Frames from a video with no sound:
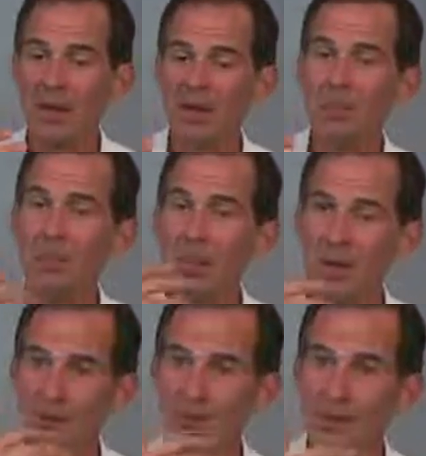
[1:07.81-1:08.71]
it
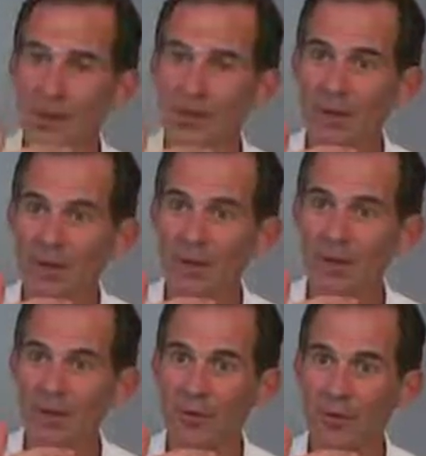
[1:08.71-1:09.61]
appears to be
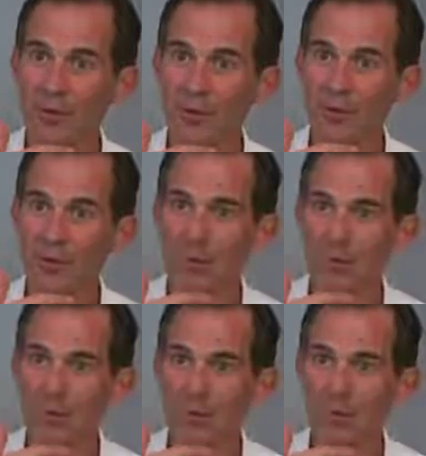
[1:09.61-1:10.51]
something different from the
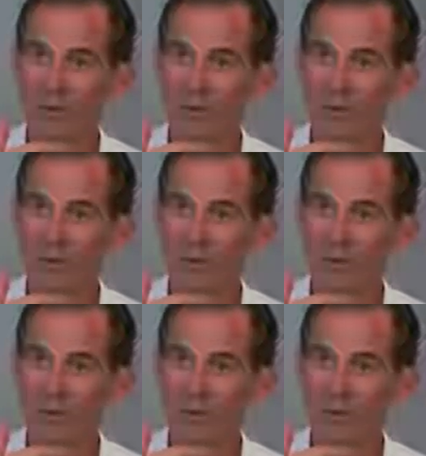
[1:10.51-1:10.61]
screen.